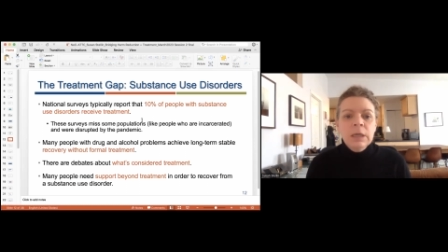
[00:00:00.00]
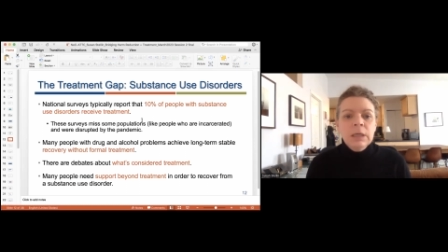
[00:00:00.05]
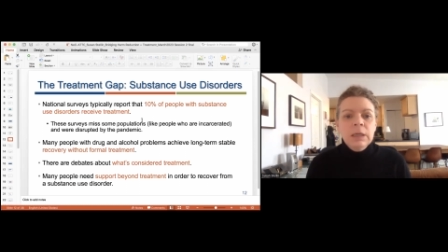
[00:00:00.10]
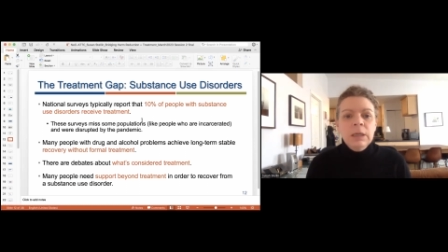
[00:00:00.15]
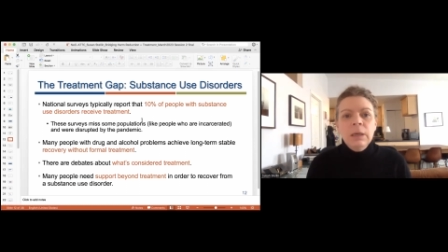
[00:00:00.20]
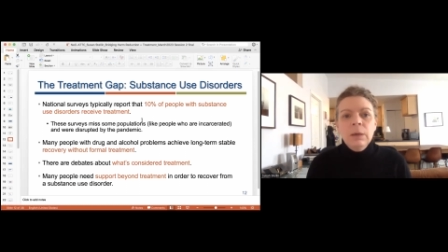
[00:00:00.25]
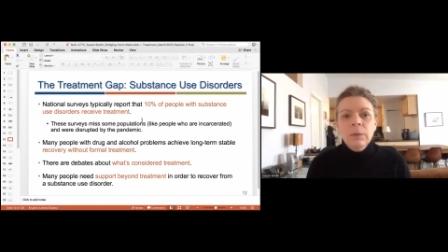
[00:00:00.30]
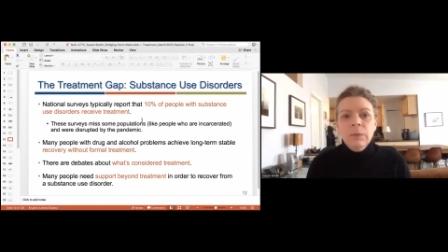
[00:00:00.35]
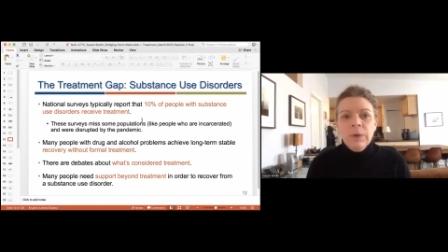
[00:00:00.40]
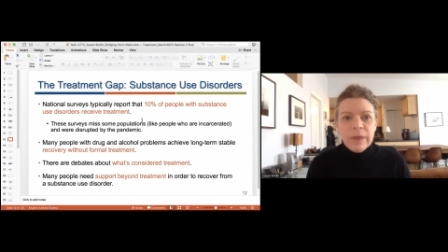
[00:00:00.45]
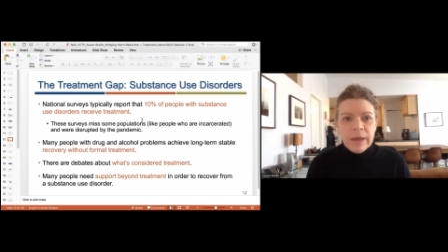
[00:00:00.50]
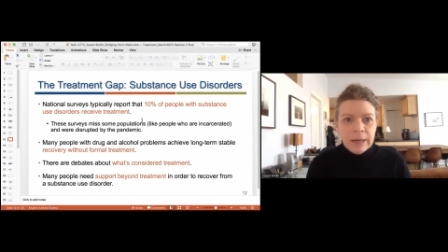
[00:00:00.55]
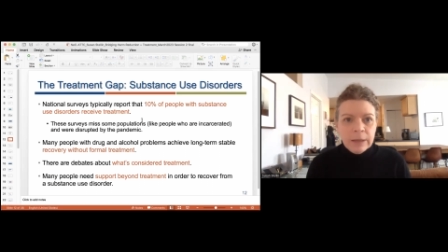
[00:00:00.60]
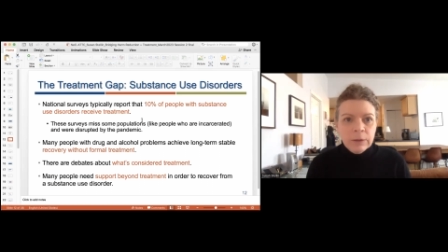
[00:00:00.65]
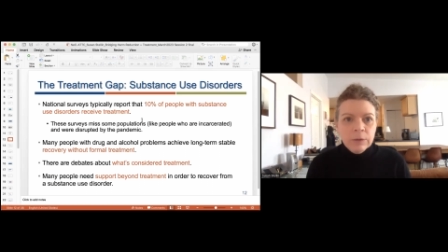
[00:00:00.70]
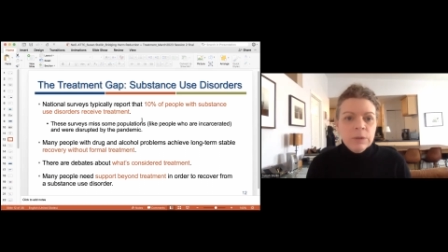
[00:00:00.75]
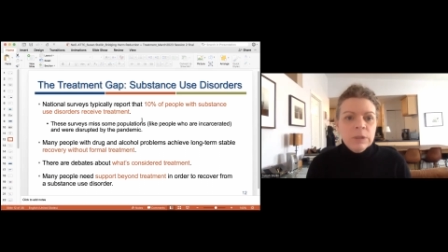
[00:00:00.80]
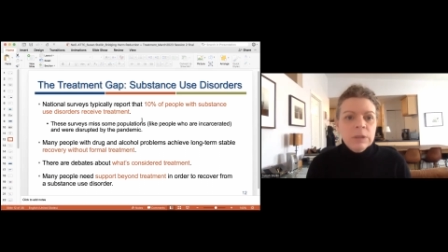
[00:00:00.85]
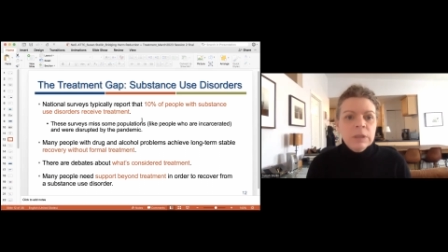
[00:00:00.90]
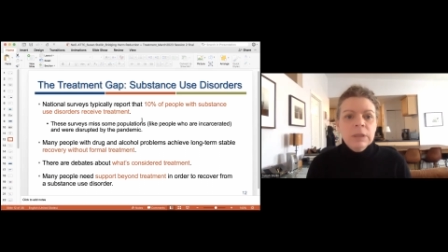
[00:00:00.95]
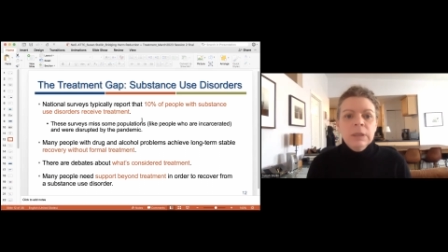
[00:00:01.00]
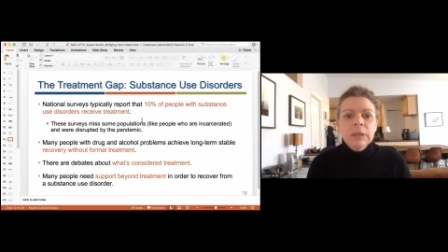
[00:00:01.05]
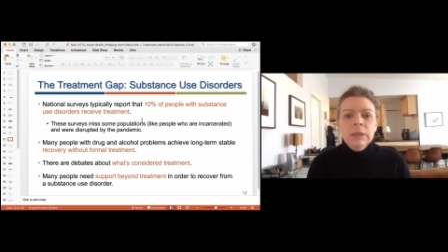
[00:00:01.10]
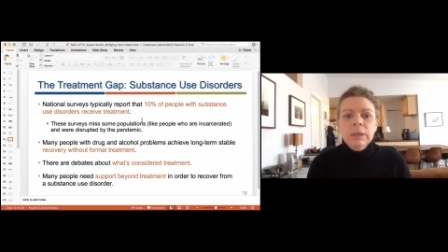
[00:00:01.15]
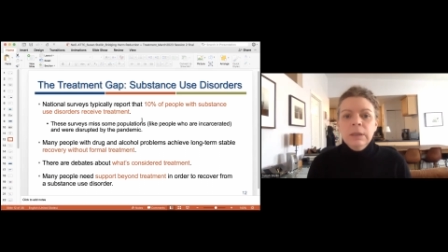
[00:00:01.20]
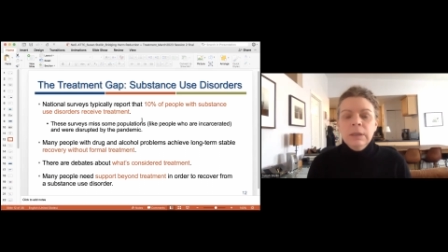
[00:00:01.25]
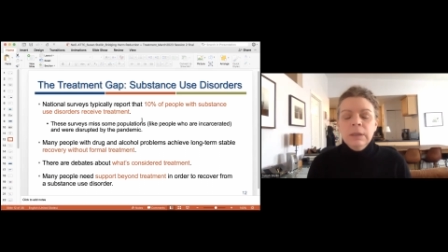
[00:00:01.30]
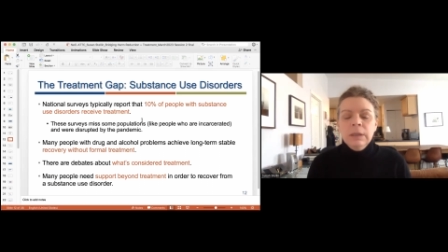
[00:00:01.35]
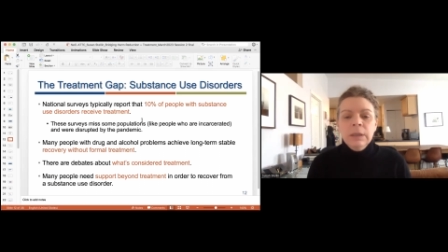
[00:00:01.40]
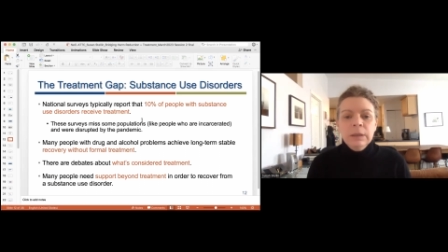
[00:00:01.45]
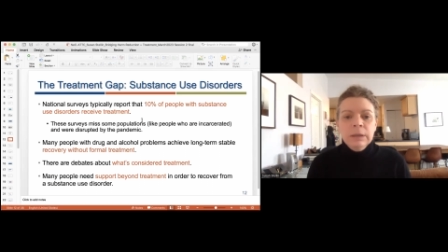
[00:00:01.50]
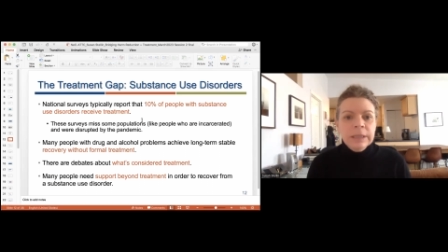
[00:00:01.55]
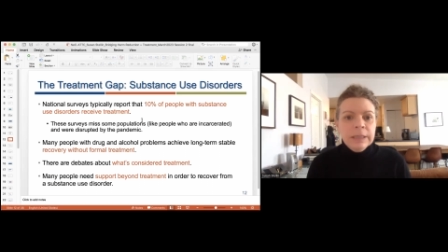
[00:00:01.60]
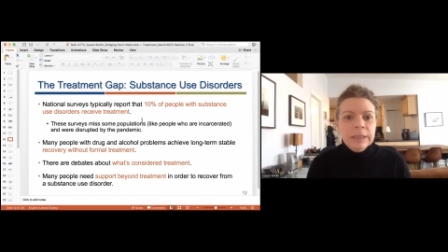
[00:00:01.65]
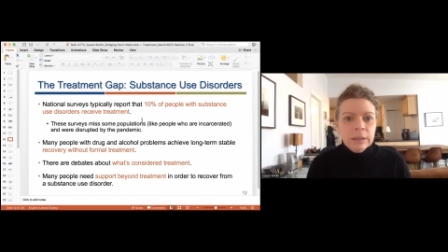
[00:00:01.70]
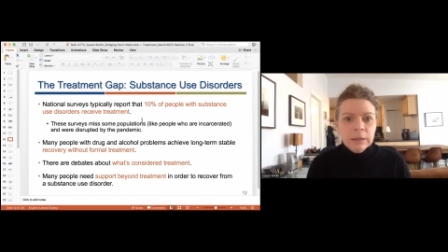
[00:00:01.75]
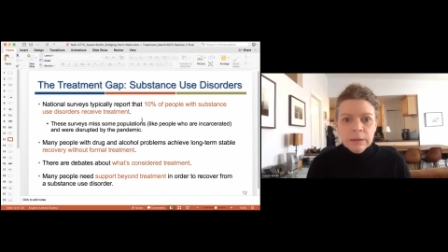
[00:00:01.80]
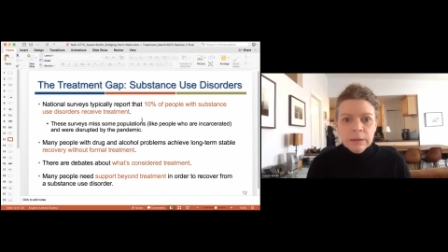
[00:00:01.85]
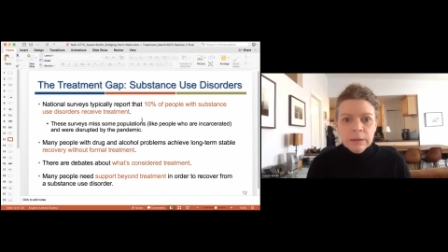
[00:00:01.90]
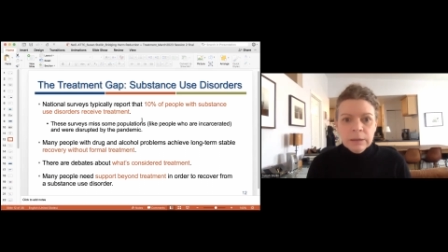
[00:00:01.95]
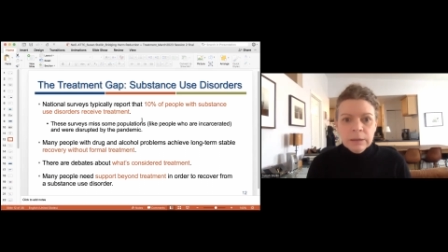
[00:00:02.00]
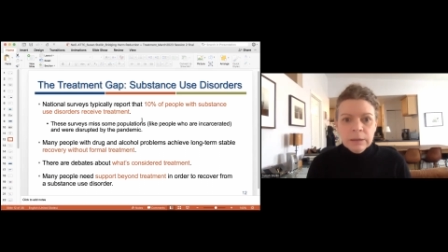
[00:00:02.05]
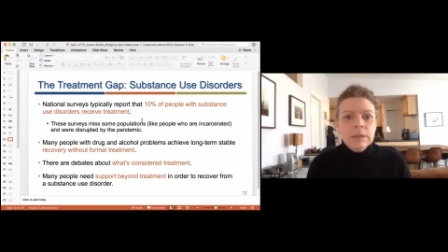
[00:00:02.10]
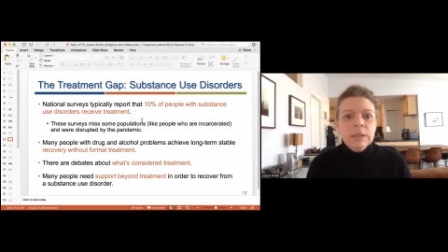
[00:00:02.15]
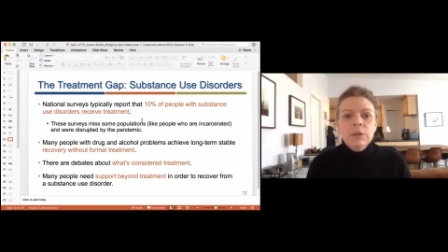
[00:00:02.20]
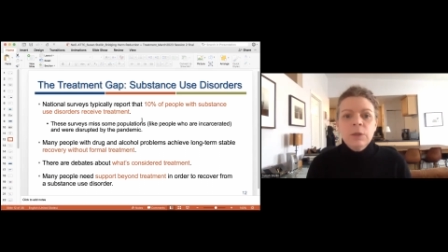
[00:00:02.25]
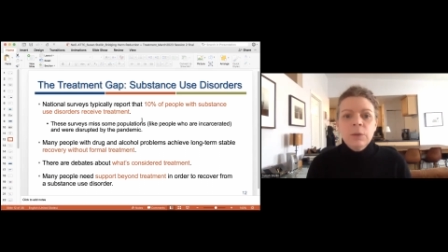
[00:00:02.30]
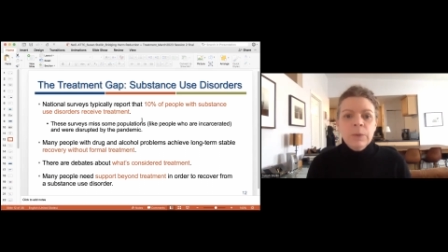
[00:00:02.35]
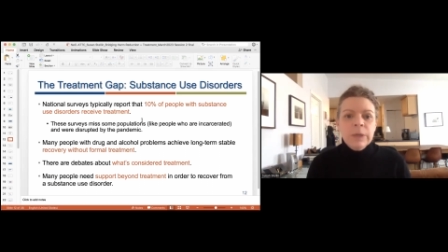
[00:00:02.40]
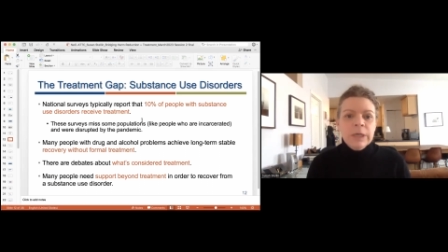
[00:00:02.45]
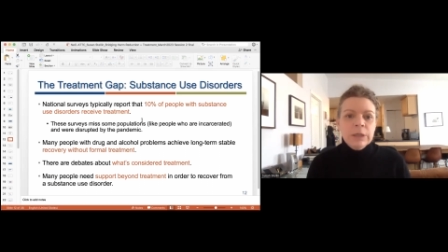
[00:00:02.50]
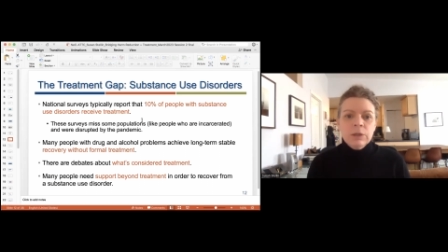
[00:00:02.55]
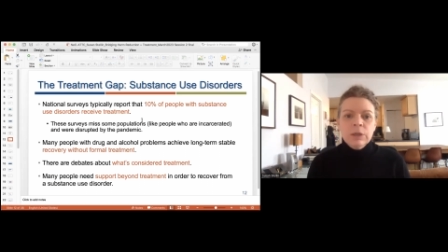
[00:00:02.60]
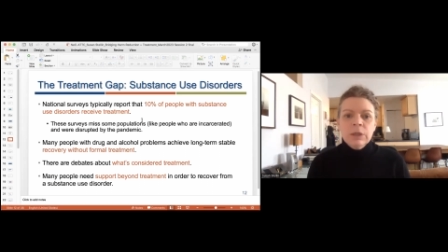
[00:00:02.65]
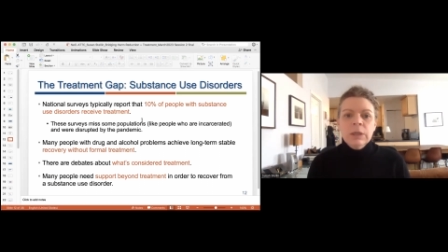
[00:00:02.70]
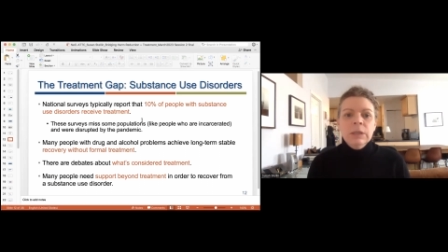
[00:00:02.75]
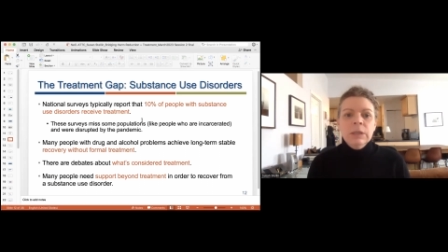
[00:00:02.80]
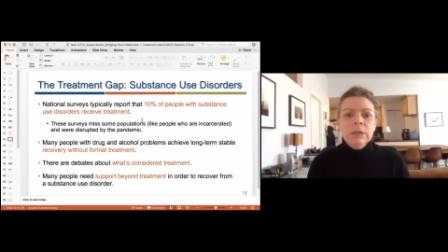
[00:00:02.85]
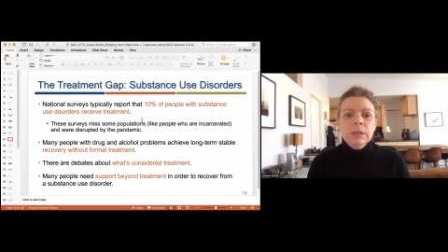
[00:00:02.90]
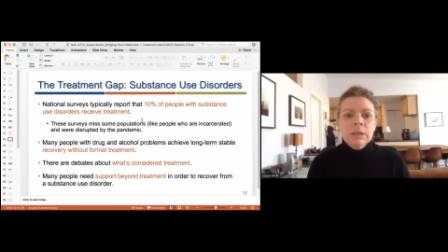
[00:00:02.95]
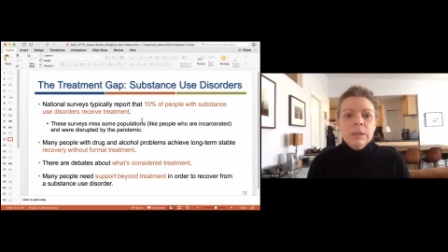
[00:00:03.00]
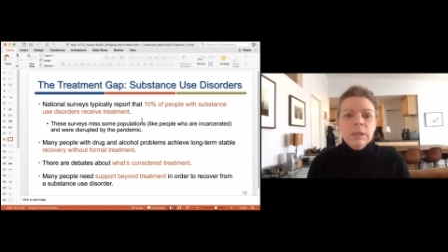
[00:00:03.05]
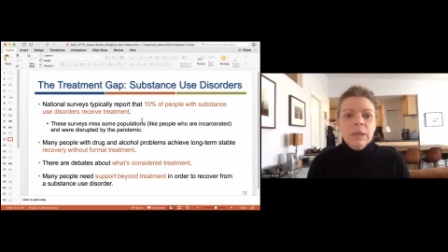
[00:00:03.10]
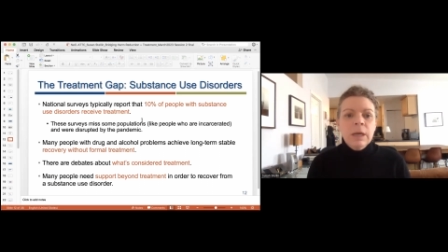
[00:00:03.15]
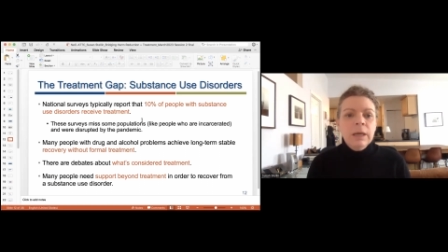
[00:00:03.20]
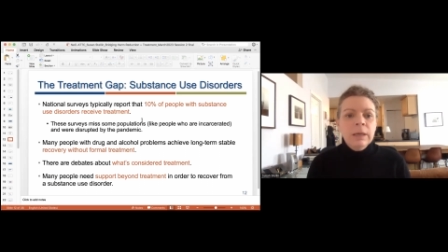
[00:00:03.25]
with housing, legal situations,